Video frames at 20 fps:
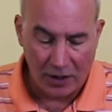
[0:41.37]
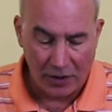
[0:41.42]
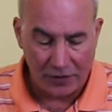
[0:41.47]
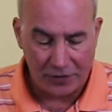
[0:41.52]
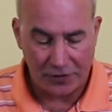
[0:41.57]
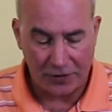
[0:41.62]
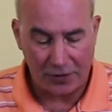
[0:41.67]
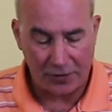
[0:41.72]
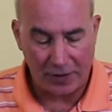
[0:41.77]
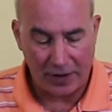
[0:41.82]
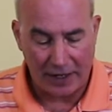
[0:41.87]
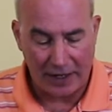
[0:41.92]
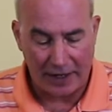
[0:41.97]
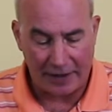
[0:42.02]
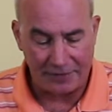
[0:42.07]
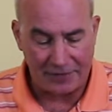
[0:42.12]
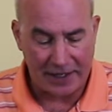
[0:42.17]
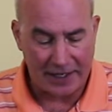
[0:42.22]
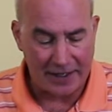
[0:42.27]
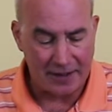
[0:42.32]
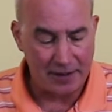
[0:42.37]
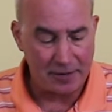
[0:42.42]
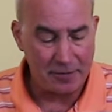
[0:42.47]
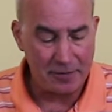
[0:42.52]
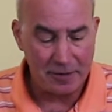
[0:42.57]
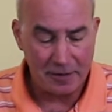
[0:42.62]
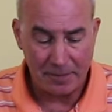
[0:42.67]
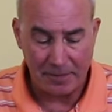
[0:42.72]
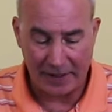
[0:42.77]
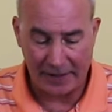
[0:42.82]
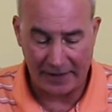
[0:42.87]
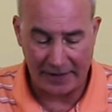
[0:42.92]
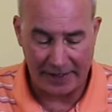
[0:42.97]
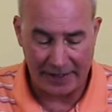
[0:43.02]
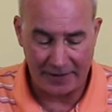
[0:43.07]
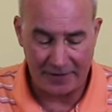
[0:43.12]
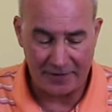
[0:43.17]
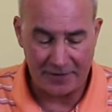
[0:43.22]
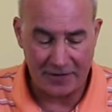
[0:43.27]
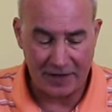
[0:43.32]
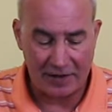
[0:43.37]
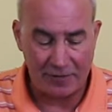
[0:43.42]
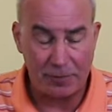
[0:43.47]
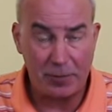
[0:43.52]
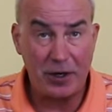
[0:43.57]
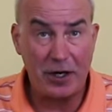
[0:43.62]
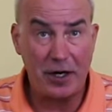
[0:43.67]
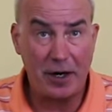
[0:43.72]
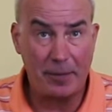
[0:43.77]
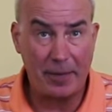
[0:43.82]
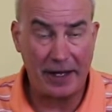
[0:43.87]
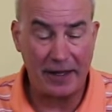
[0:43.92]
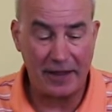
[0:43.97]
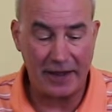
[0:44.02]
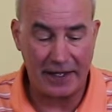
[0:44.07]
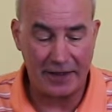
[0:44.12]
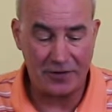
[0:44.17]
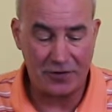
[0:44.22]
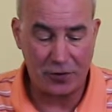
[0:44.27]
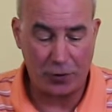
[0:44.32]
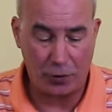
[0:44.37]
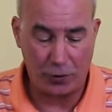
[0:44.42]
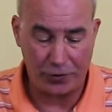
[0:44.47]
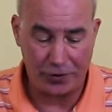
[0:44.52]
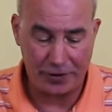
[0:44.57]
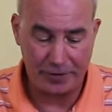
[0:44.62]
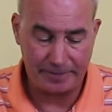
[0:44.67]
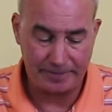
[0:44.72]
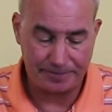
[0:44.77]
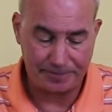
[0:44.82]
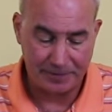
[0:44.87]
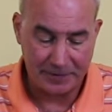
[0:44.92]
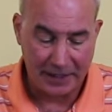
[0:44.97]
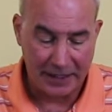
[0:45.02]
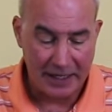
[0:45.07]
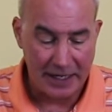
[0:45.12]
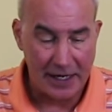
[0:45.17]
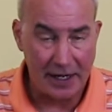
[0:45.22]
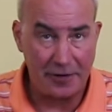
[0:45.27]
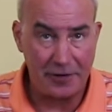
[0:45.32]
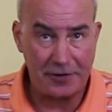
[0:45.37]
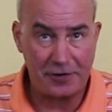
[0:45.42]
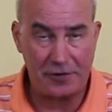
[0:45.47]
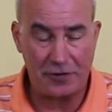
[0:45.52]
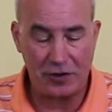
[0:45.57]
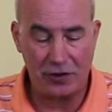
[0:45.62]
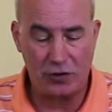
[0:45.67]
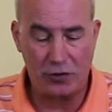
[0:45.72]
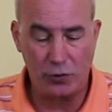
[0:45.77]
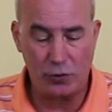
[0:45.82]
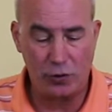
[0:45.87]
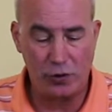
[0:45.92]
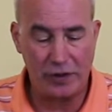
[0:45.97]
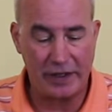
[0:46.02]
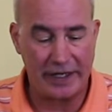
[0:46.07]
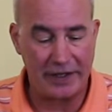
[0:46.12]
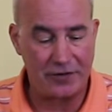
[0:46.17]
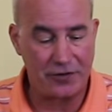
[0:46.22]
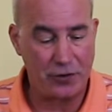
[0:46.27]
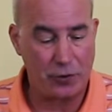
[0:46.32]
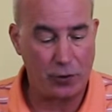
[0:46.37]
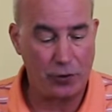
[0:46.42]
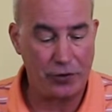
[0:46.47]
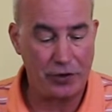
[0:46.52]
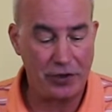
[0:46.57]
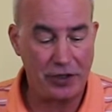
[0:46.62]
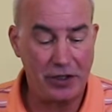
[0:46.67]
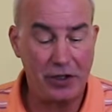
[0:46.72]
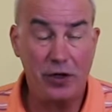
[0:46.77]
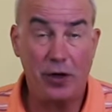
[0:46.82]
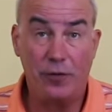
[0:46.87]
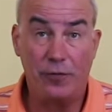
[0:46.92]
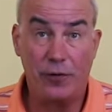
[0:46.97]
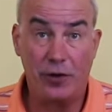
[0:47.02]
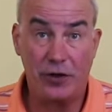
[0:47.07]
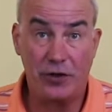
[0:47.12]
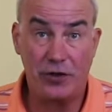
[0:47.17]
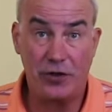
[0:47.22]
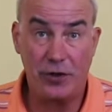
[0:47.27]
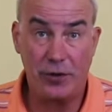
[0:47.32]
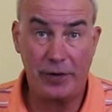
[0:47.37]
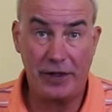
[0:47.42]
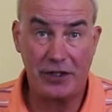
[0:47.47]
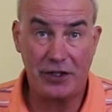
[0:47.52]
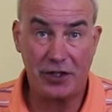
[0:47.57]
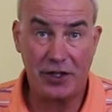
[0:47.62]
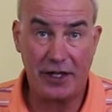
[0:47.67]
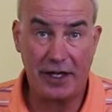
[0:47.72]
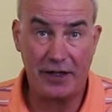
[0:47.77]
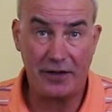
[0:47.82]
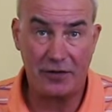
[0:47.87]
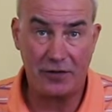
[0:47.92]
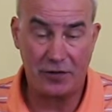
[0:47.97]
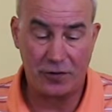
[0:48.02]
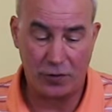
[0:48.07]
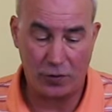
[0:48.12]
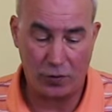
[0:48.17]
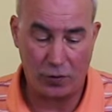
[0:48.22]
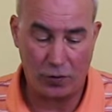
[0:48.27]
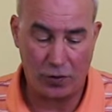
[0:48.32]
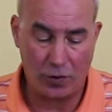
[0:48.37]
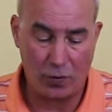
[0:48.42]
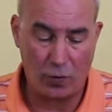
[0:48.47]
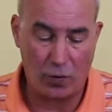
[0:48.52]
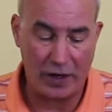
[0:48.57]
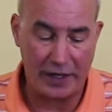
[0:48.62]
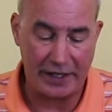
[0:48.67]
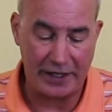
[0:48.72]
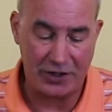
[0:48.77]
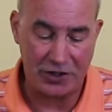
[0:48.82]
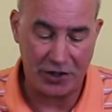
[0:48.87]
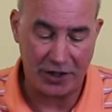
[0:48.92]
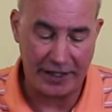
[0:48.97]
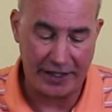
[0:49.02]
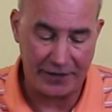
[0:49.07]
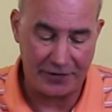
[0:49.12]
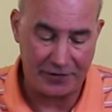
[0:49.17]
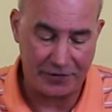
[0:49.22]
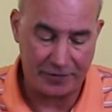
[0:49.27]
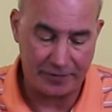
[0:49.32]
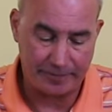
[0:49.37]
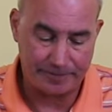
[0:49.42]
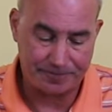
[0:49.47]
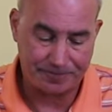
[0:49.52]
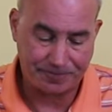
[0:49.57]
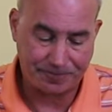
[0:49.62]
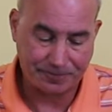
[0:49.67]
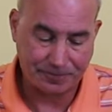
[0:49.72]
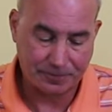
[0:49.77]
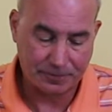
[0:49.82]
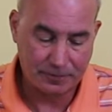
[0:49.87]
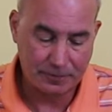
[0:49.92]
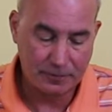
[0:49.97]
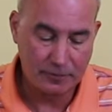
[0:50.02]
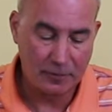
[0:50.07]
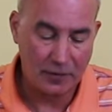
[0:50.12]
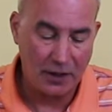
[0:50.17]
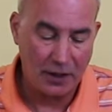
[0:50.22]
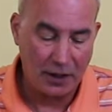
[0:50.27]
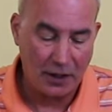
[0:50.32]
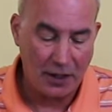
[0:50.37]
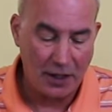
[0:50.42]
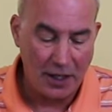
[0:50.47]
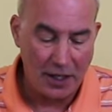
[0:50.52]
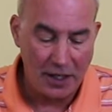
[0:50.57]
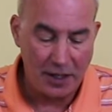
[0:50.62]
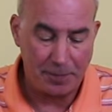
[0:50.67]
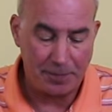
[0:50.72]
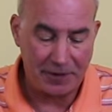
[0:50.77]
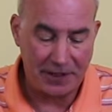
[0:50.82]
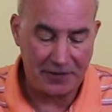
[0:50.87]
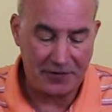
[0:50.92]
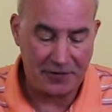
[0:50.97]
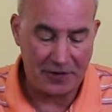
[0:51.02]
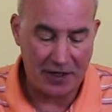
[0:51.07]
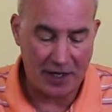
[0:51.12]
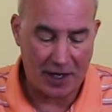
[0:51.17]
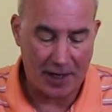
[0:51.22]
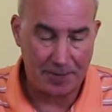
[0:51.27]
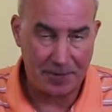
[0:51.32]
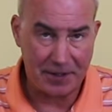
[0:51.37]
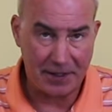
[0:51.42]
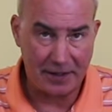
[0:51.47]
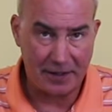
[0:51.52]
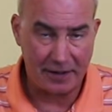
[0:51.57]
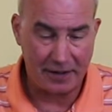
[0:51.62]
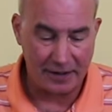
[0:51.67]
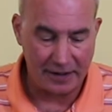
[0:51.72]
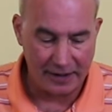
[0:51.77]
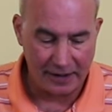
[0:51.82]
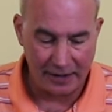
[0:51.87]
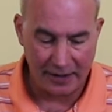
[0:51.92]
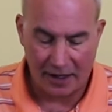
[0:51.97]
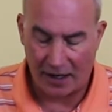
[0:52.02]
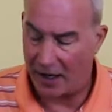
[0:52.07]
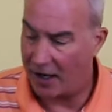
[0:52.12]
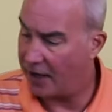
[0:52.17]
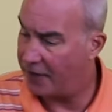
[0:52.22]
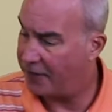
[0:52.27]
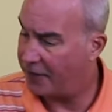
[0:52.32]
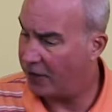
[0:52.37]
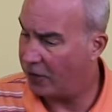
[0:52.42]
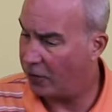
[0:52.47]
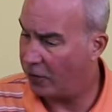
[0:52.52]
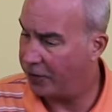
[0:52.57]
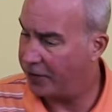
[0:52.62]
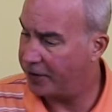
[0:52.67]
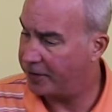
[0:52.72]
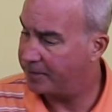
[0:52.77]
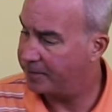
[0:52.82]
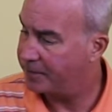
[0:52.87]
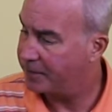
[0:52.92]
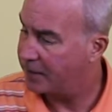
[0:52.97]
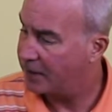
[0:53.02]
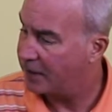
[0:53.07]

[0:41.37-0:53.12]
So I've taken my lens and I've put it on my lens holder. Now this is a dual lens holder. You can go for a 2-inch lens or a 1-inch lens. You place the optic on the holder.